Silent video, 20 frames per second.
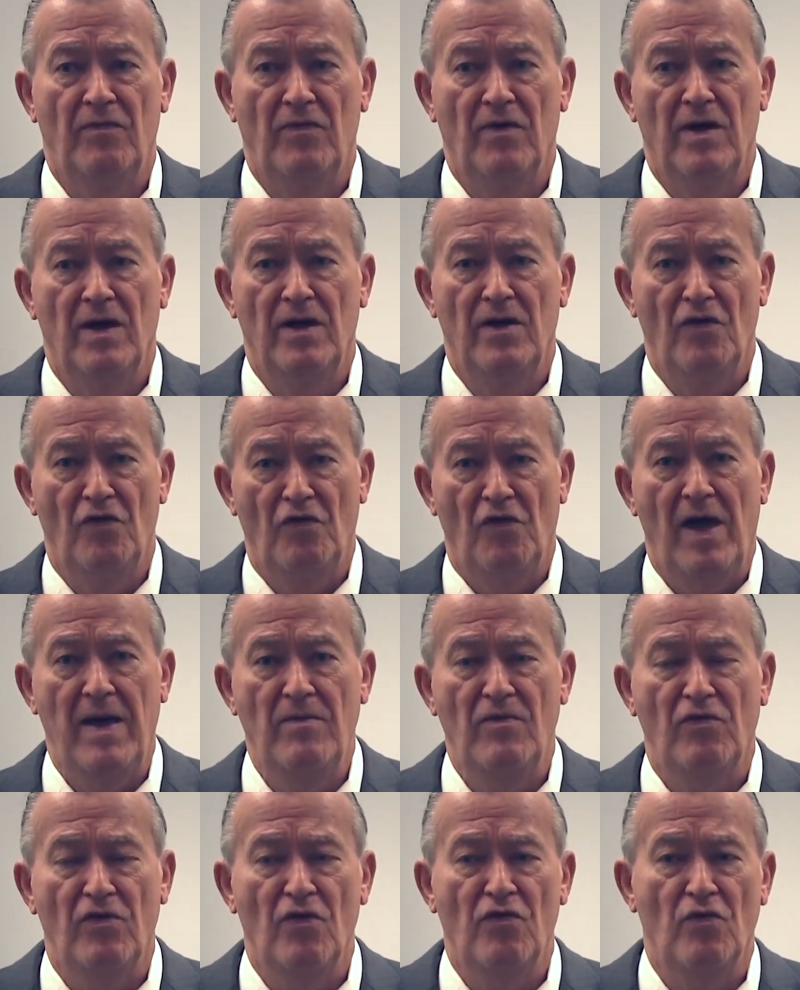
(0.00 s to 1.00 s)
in the
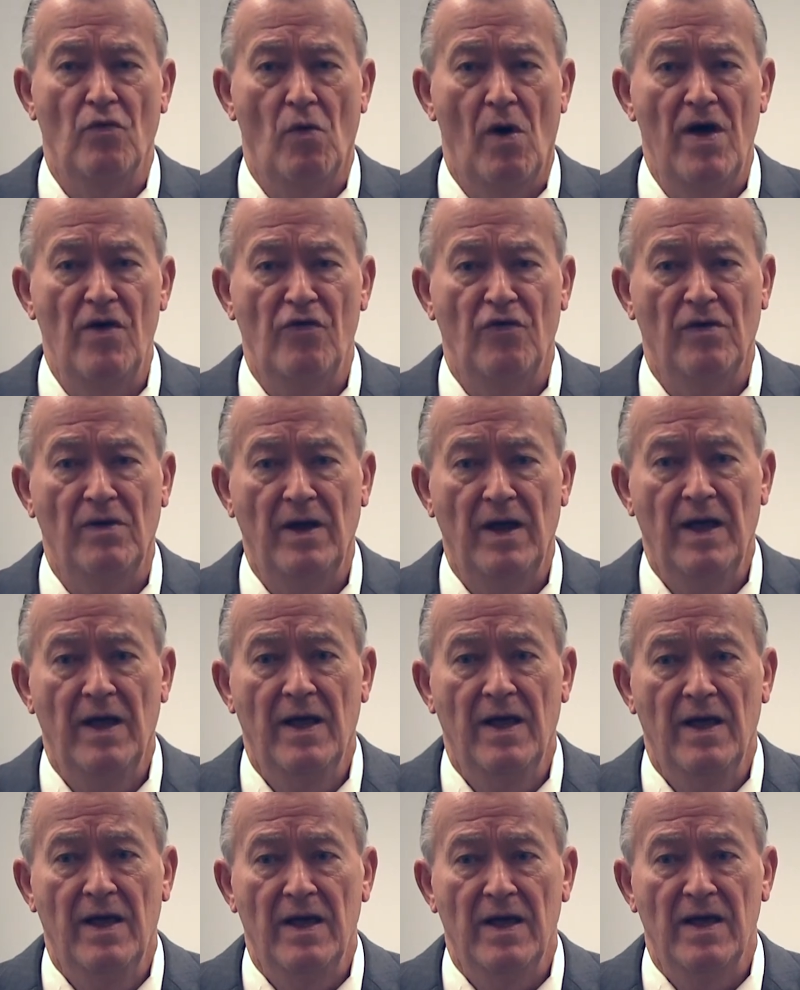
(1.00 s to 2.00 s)
same situation,
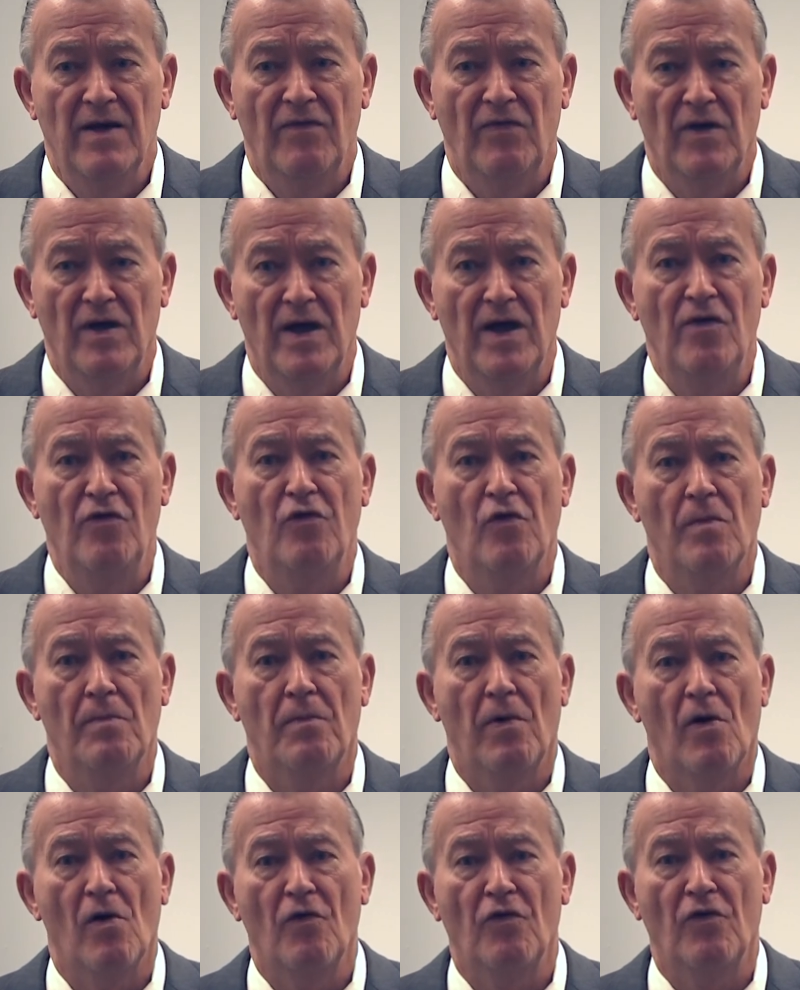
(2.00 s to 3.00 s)
if the
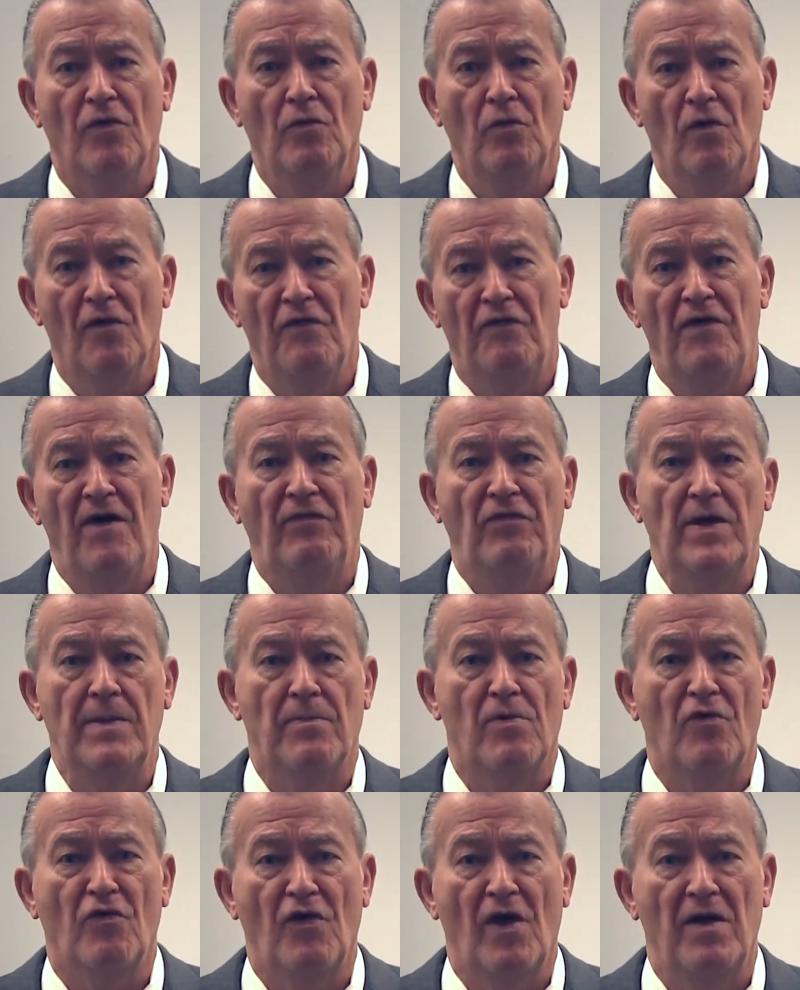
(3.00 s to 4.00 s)
injured person were
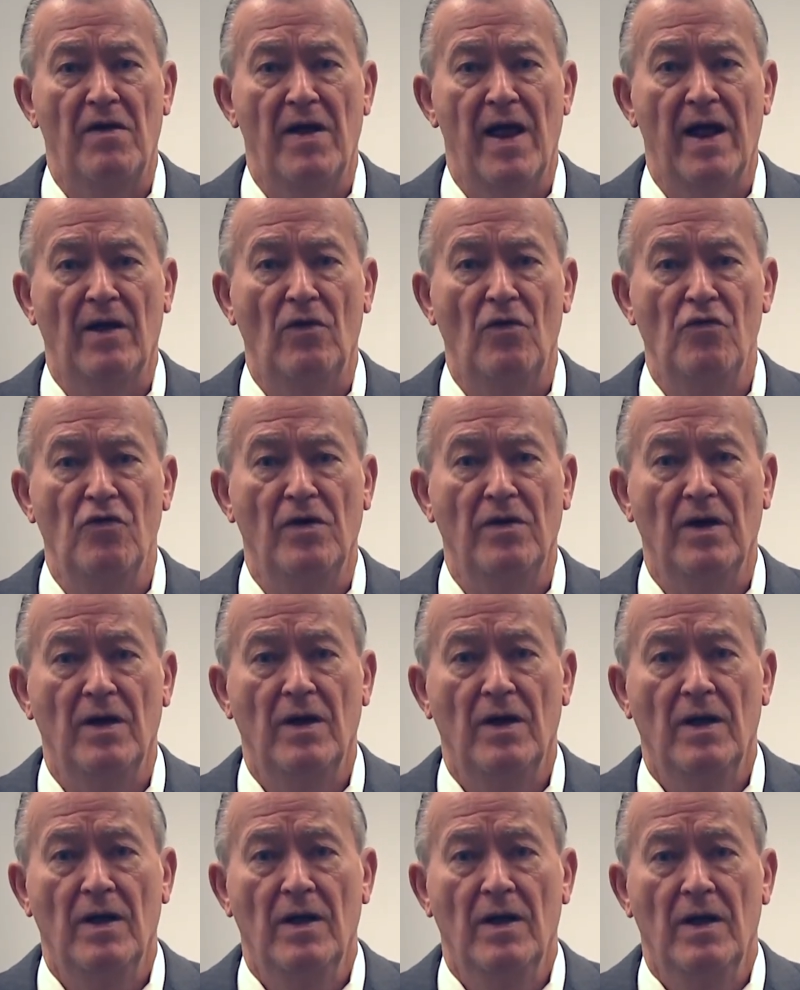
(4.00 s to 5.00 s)
50% negligent,
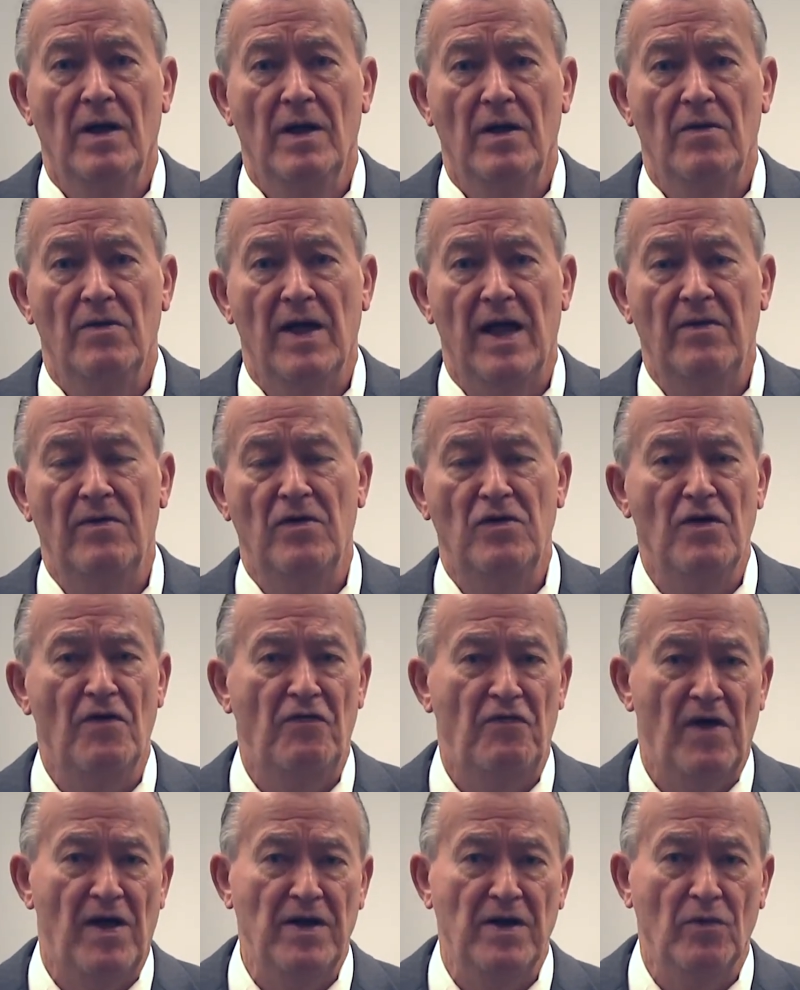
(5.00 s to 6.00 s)
then the
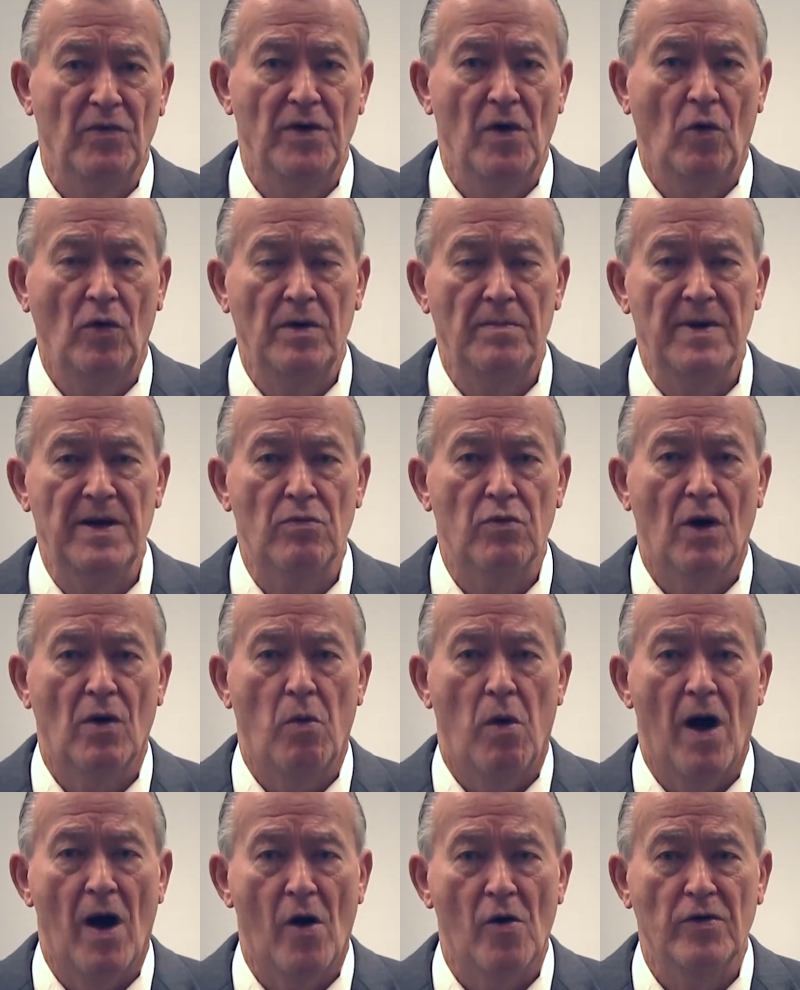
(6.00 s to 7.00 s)
defendant would only be
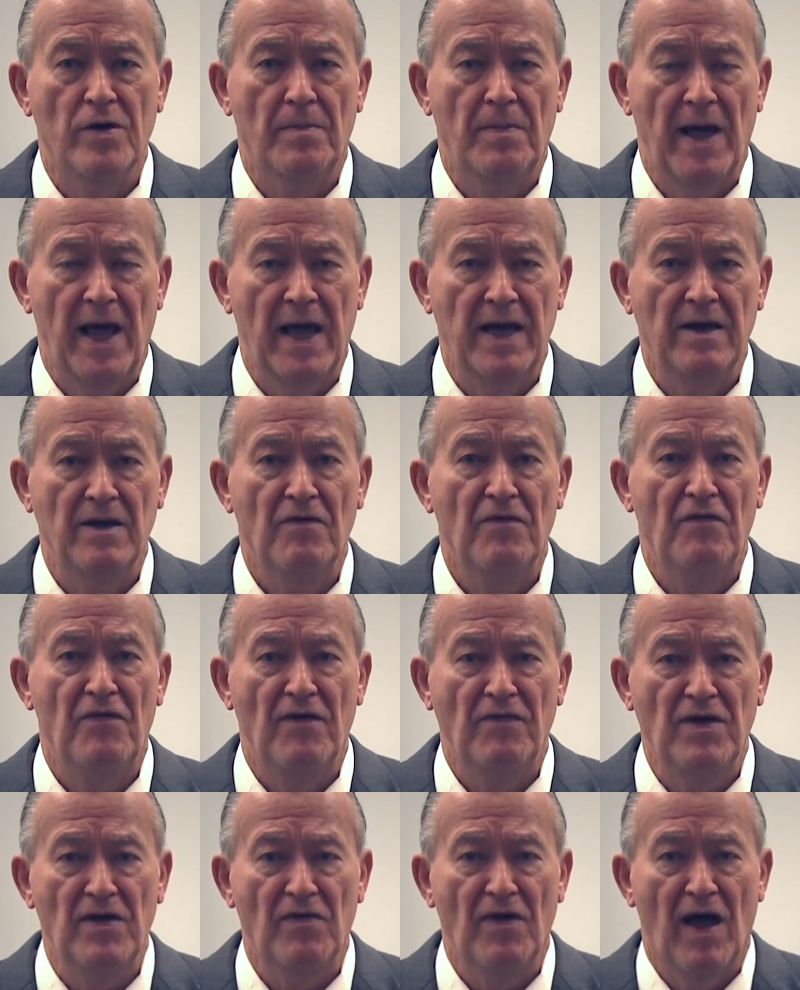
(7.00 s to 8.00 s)
required to pay
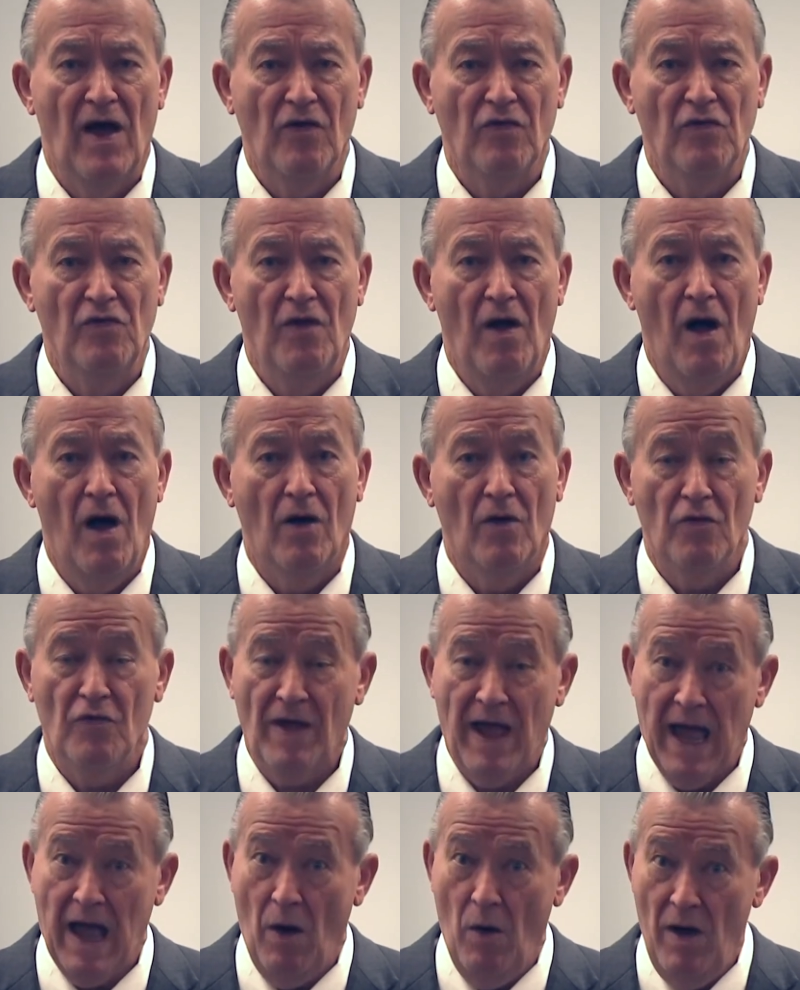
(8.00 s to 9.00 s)

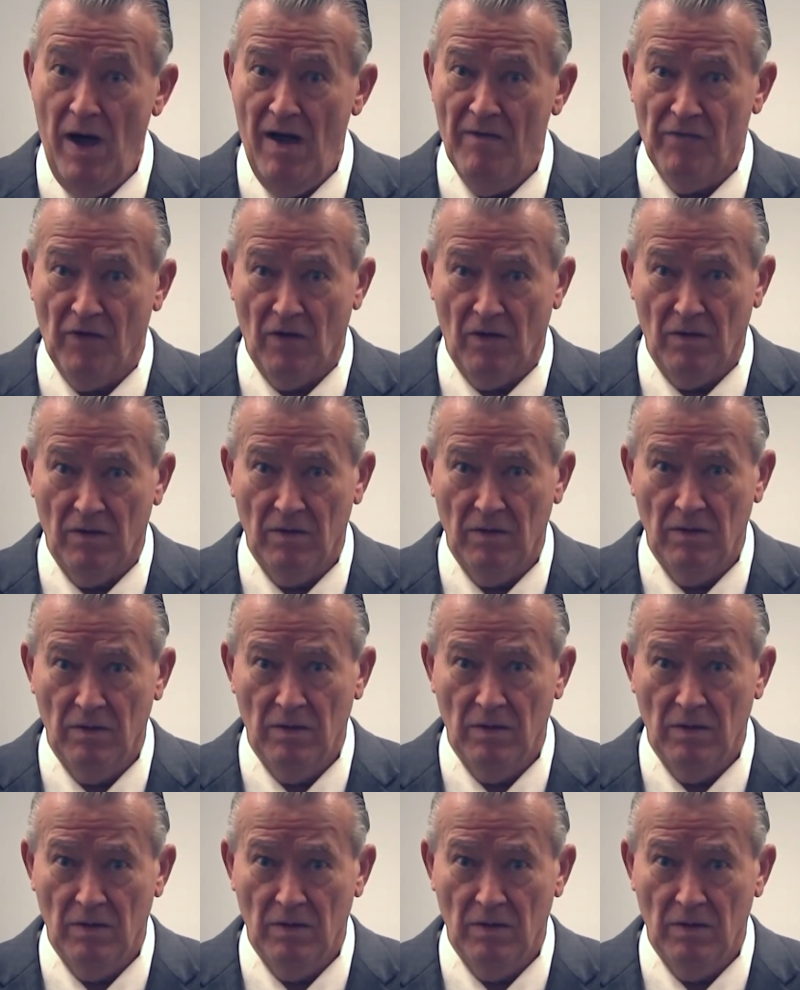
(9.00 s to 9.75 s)
$50,000. However,